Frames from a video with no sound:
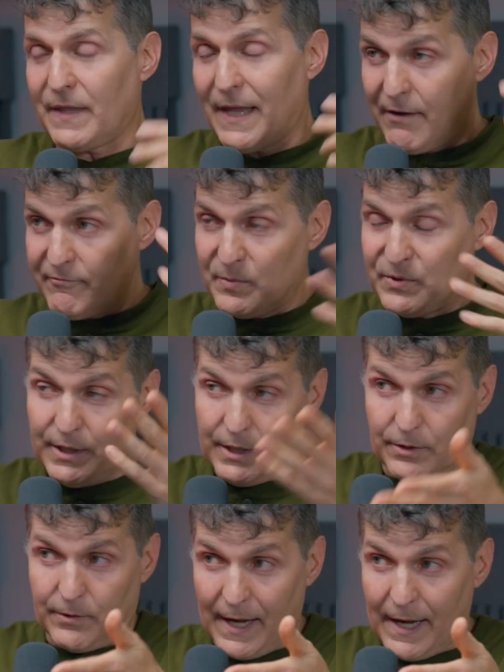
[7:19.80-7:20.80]
They have a
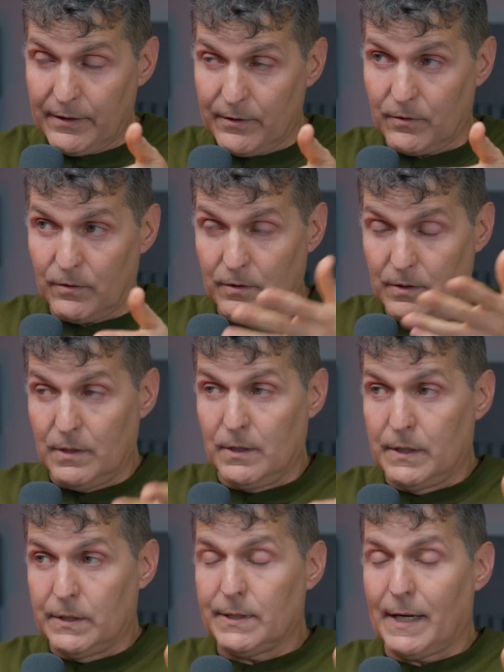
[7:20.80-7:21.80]
particular angle,
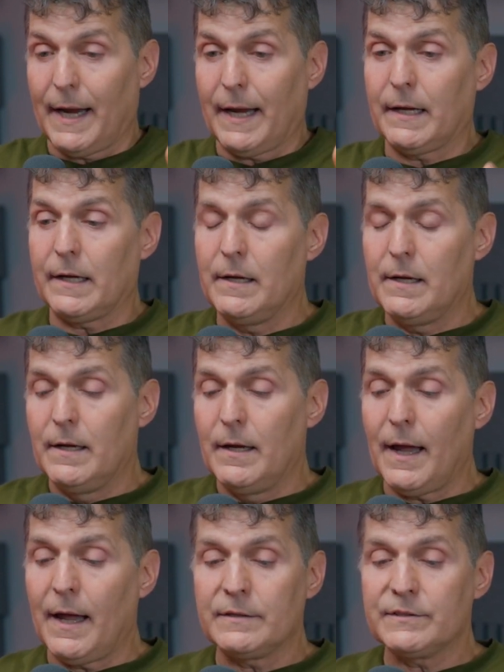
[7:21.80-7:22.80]
right?
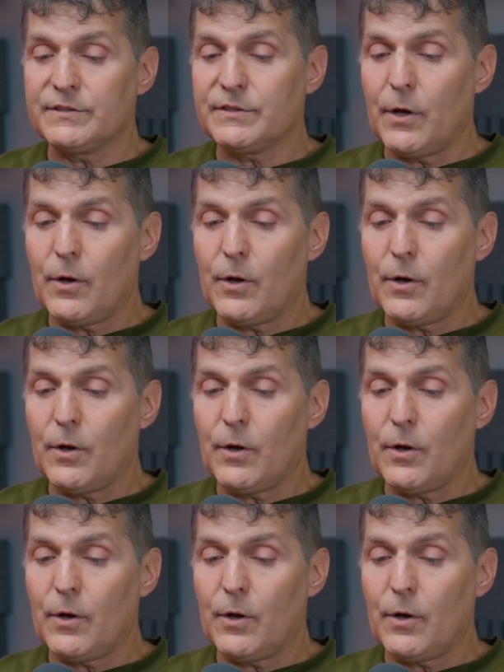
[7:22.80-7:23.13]
And so